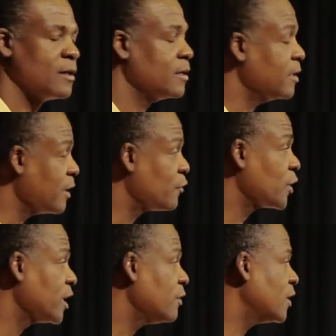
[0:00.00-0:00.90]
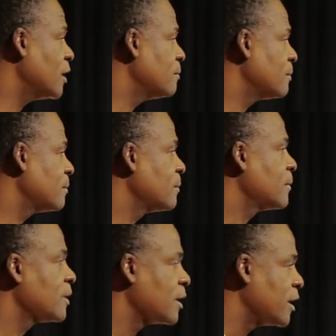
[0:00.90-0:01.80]
Never give up
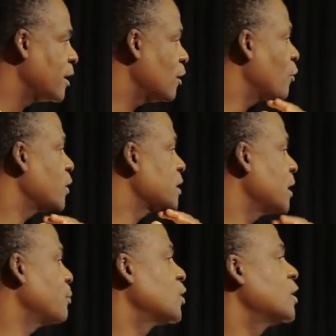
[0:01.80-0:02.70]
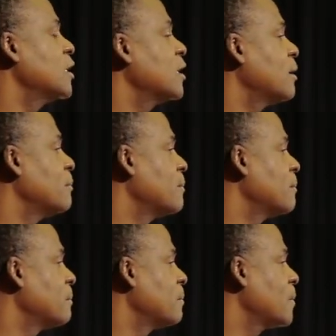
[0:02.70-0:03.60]
and always keep your chin up
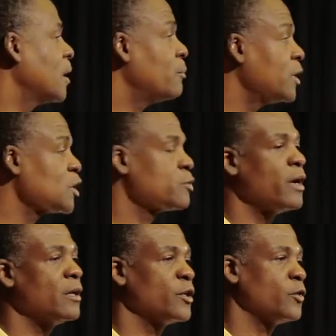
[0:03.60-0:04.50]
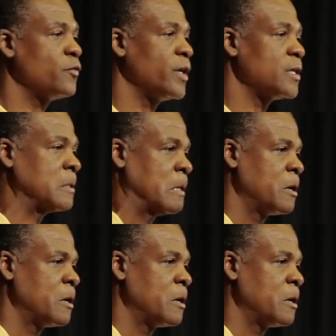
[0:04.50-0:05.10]
and put a smile on your face.